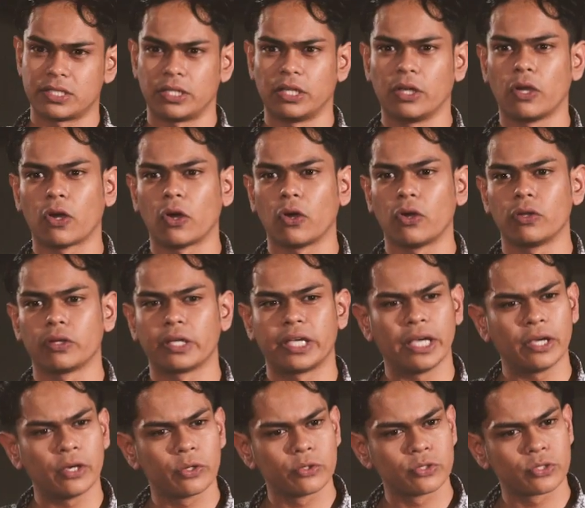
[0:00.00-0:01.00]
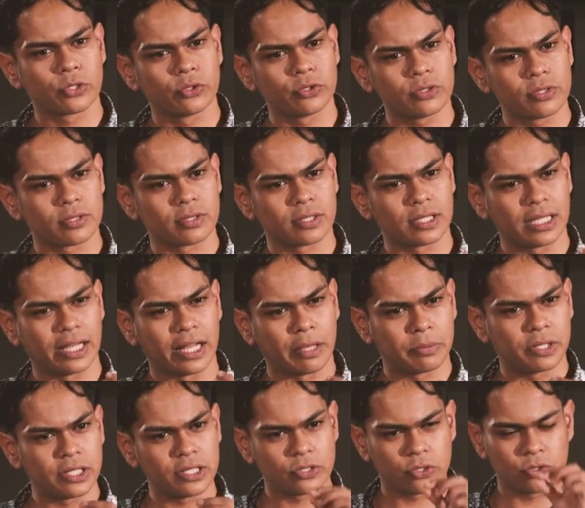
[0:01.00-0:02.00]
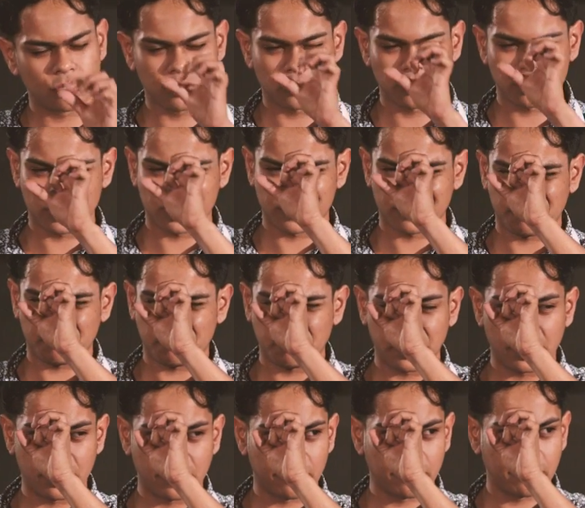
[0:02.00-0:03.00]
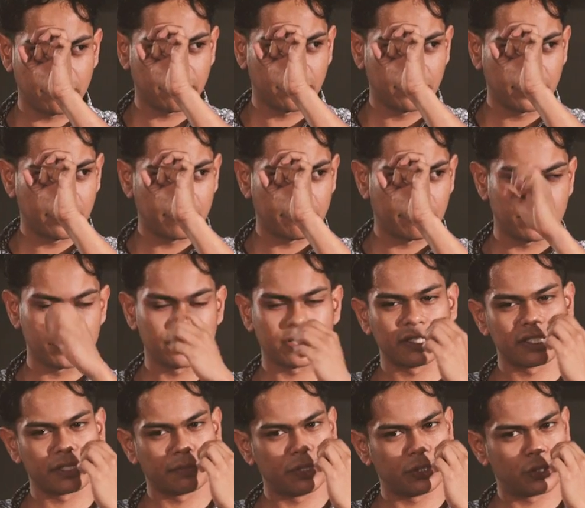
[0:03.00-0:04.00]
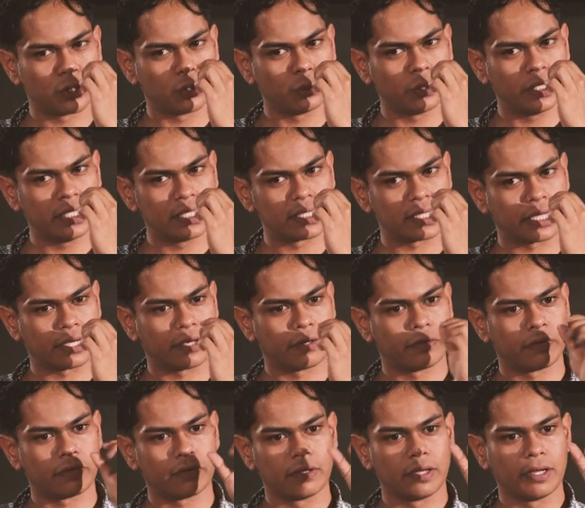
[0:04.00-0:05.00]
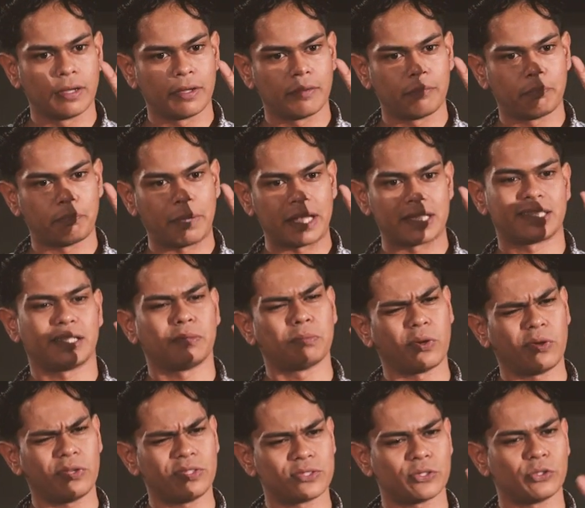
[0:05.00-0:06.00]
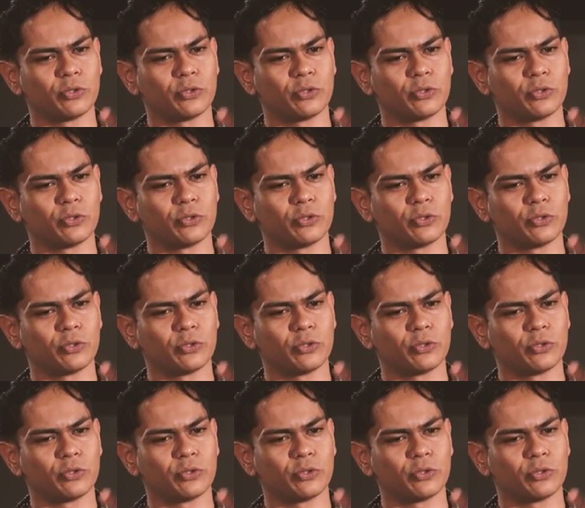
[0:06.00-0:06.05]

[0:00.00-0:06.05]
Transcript: thing called king couscous, like couscous. Yeah. Bigger version is a bit chewy. It's like a pasta balls